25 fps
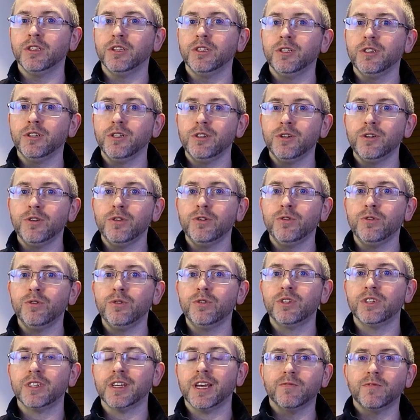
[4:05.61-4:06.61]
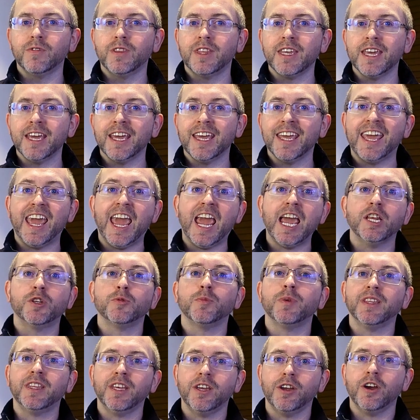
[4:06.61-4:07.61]
lose the
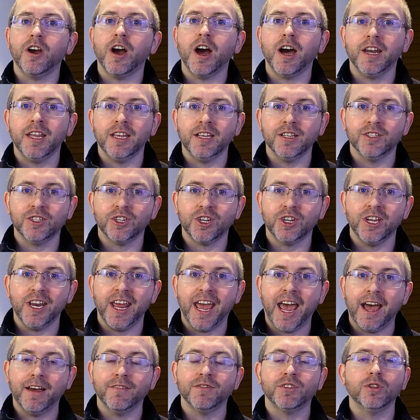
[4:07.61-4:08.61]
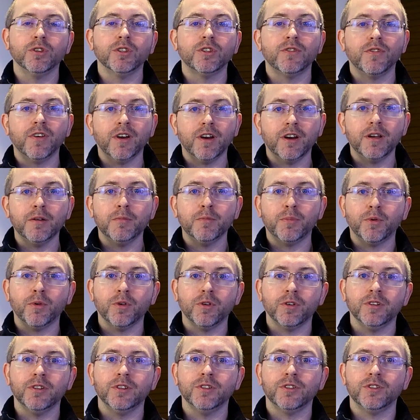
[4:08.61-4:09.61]
engagement that your audience could have. So it's very
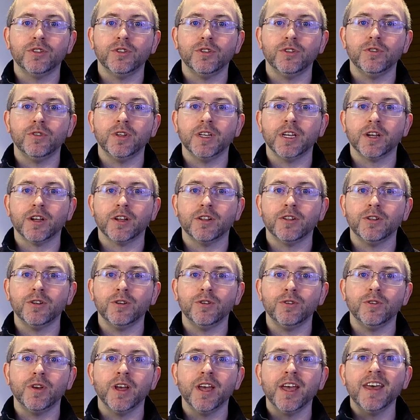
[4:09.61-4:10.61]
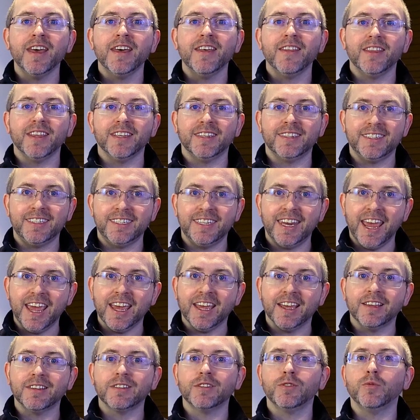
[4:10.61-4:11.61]
important to include the
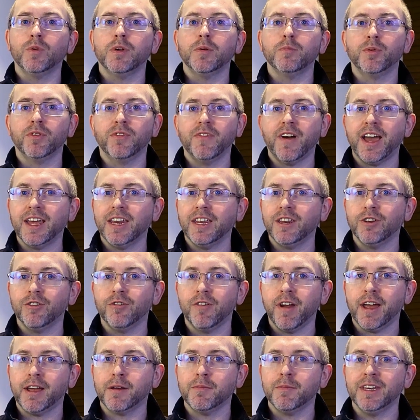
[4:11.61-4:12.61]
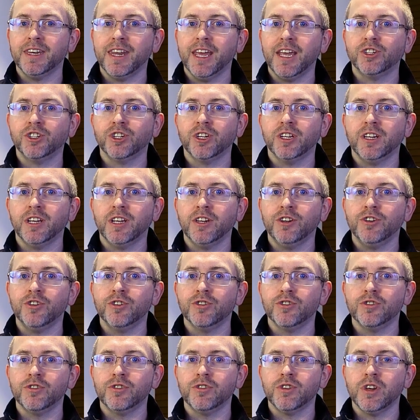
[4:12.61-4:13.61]
stakes when providing your recommendation in
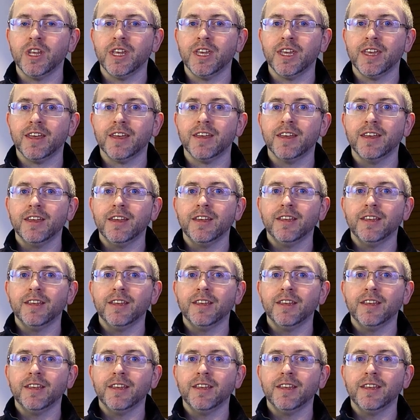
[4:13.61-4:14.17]
your unique